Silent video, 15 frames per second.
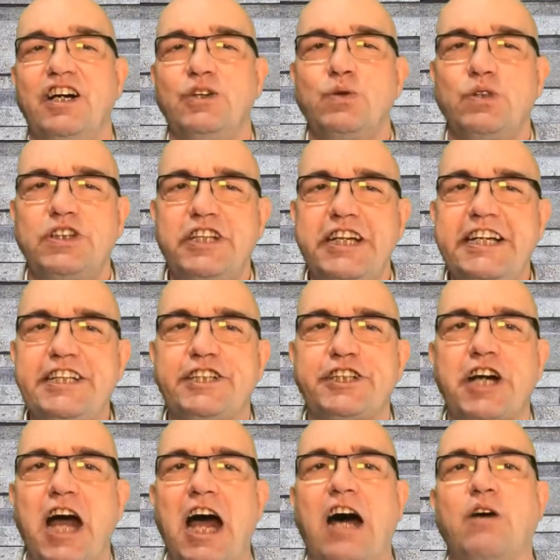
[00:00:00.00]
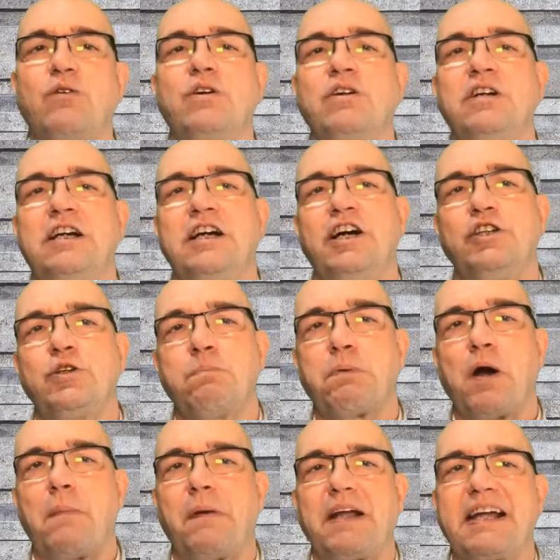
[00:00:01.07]
to teach how to
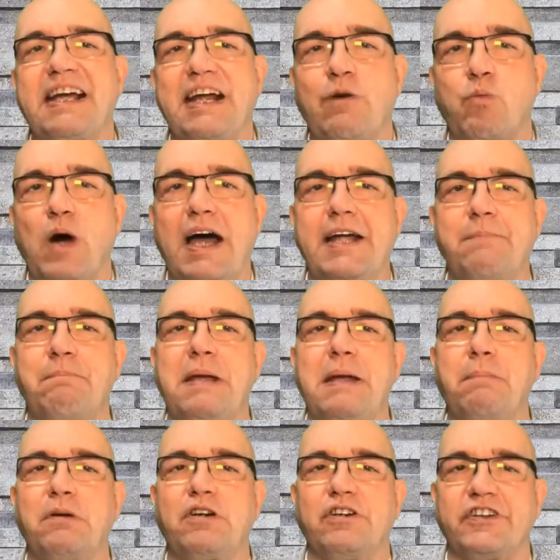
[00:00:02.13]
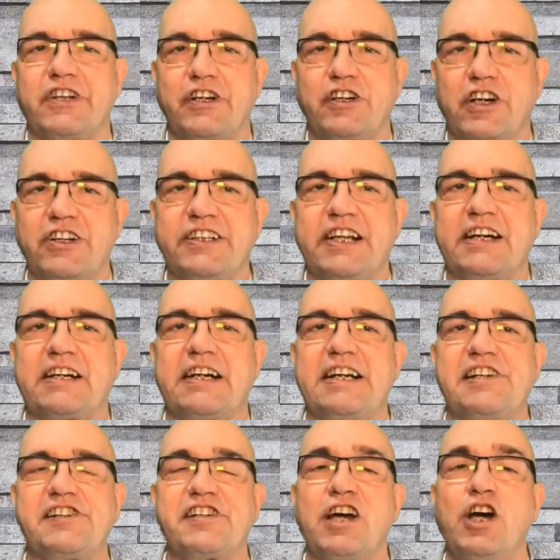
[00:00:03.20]
properly invite people on the contact
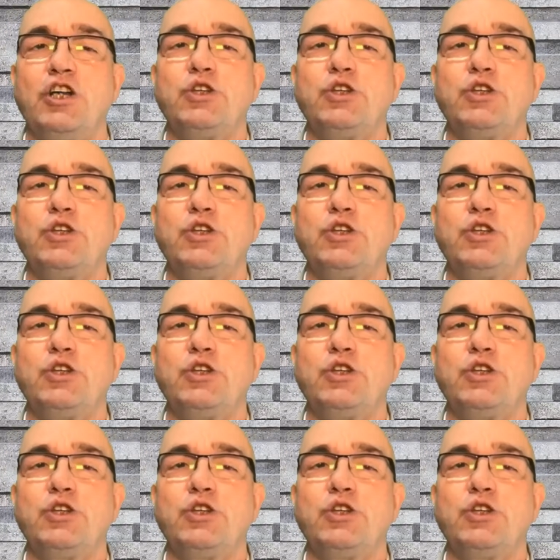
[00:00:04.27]
list,